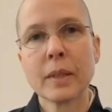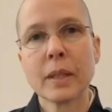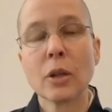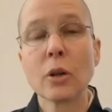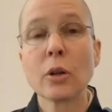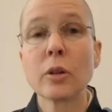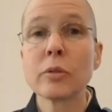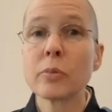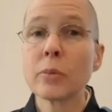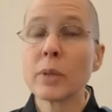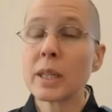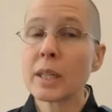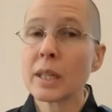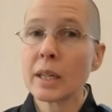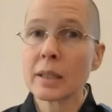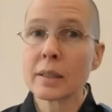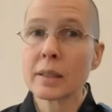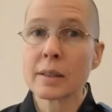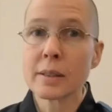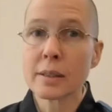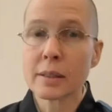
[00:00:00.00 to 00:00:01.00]
Or if we
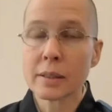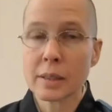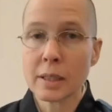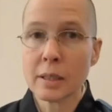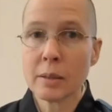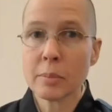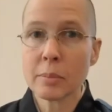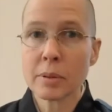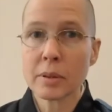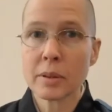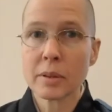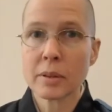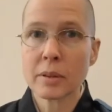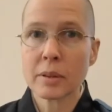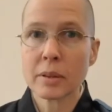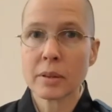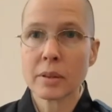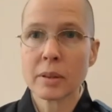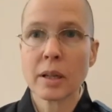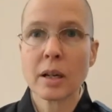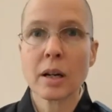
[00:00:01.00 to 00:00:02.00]
can't sleep,
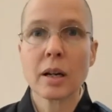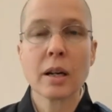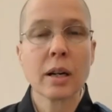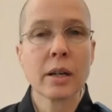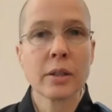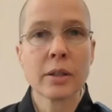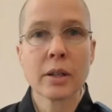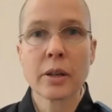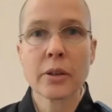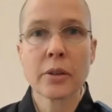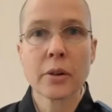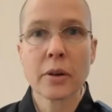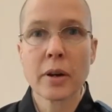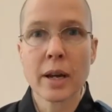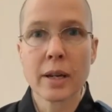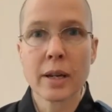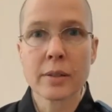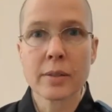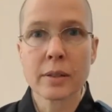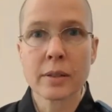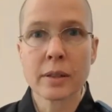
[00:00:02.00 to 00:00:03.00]
another
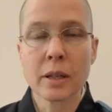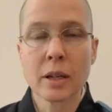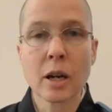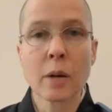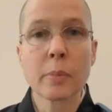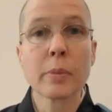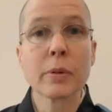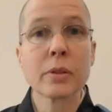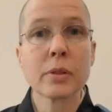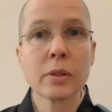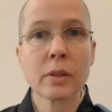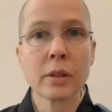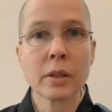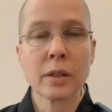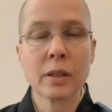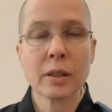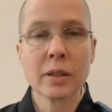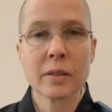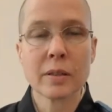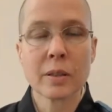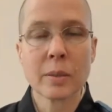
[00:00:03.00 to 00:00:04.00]
excellent
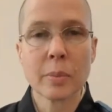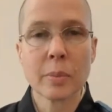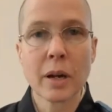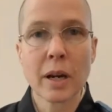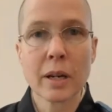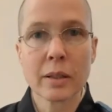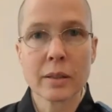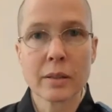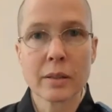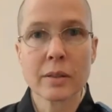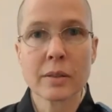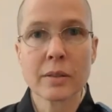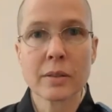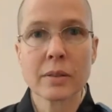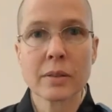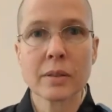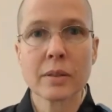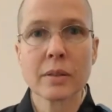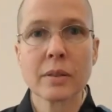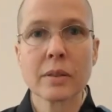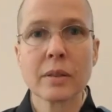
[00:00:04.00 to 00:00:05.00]
opportunity to practice
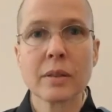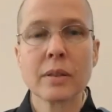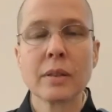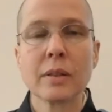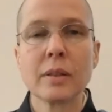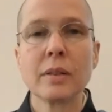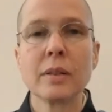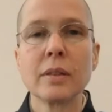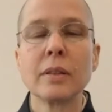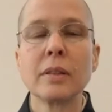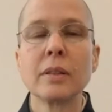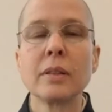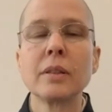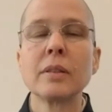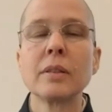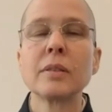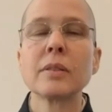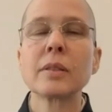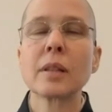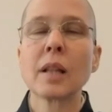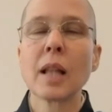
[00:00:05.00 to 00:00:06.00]

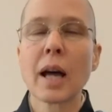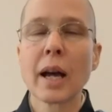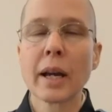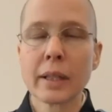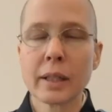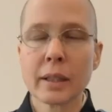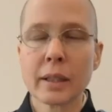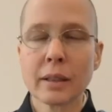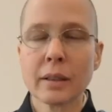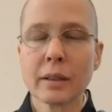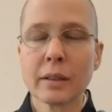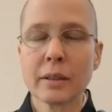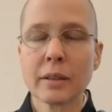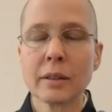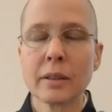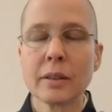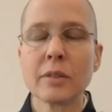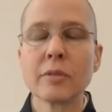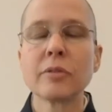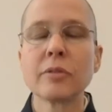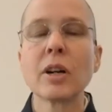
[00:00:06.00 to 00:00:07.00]
is lying,
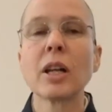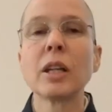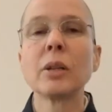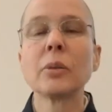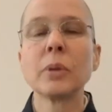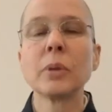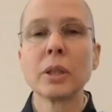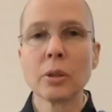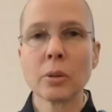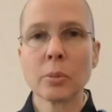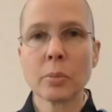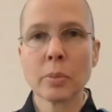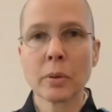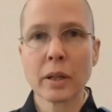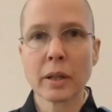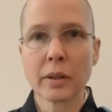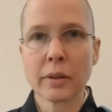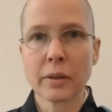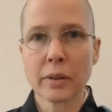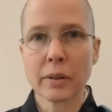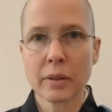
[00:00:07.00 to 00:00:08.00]
following your
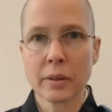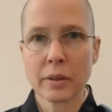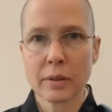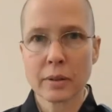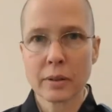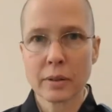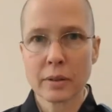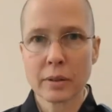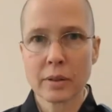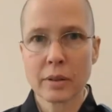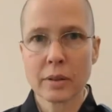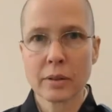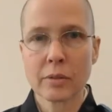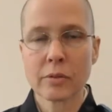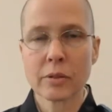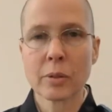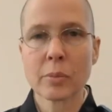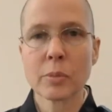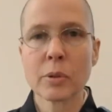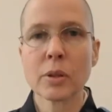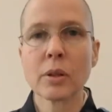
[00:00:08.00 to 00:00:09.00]
breath
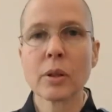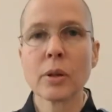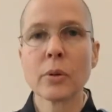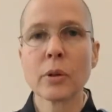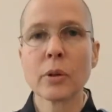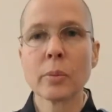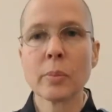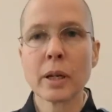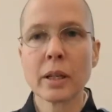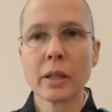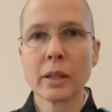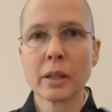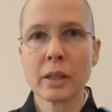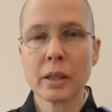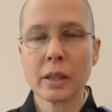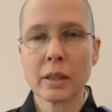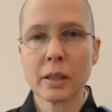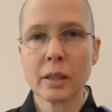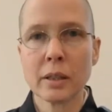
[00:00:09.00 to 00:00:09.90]
from your lower belly,